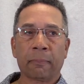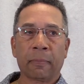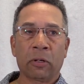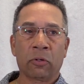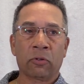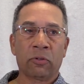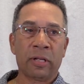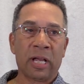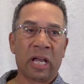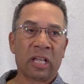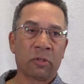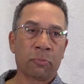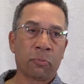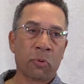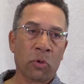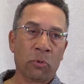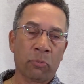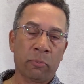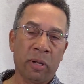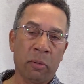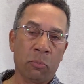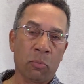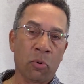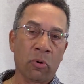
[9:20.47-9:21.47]
there's not
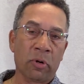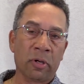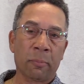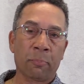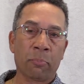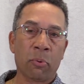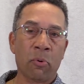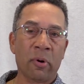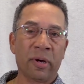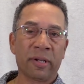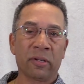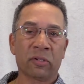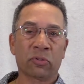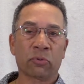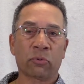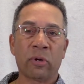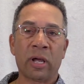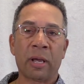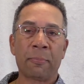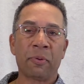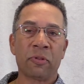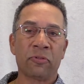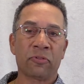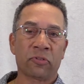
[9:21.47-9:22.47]
supposed to be more than a point
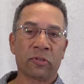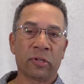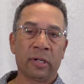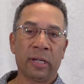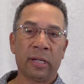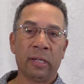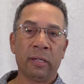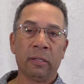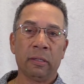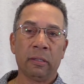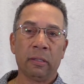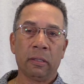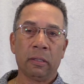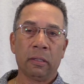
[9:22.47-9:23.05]
discrepancy,